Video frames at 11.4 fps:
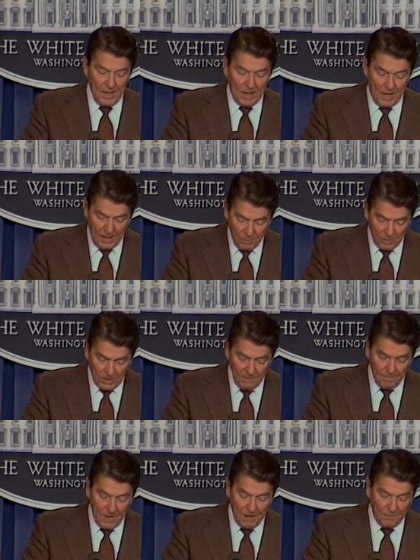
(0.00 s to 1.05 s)
I will
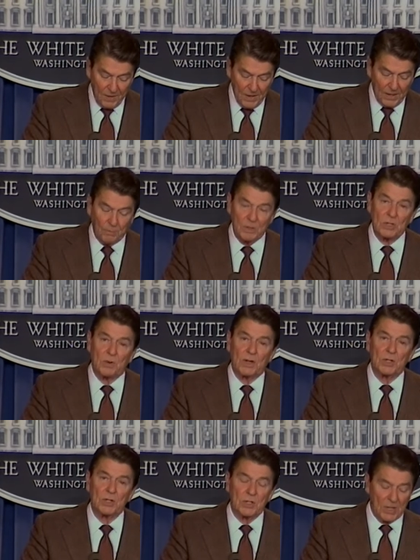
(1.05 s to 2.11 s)
keep my funding
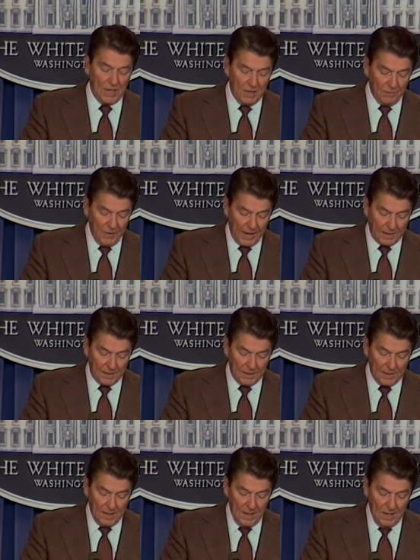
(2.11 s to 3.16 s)
restrictions in effect.
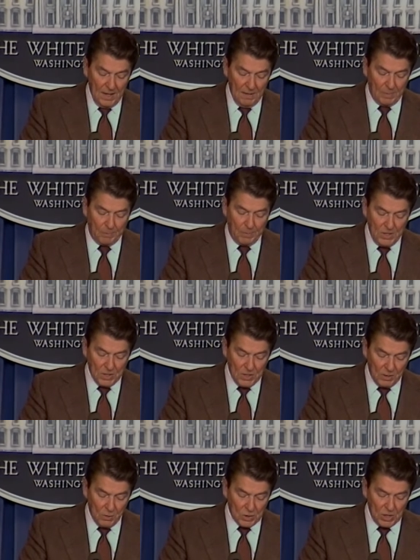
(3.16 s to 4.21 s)
But peace
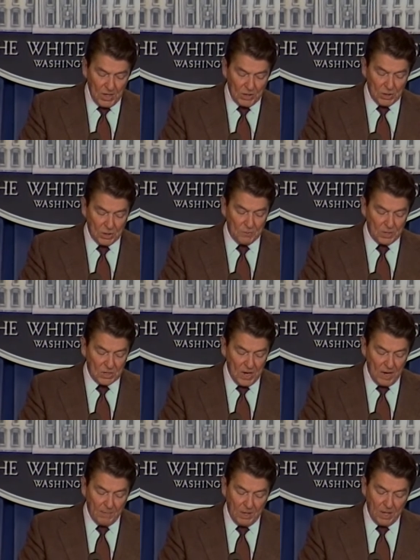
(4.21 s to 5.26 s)
negotiations must
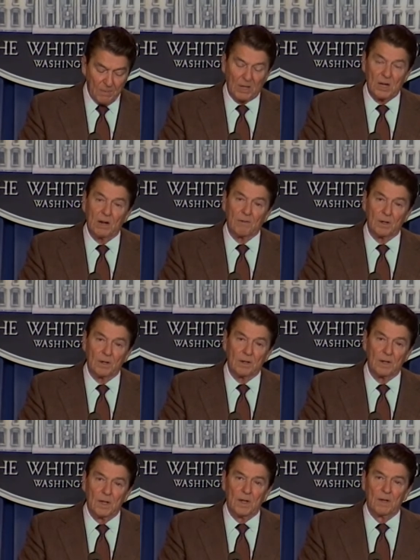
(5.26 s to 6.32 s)
not become a cover
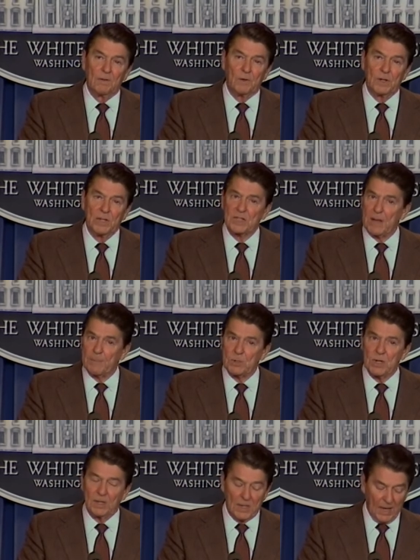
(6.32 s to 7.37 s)
for
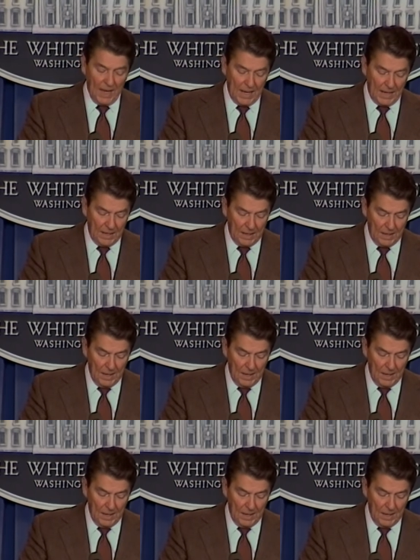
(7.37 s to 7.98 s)
deception and delay.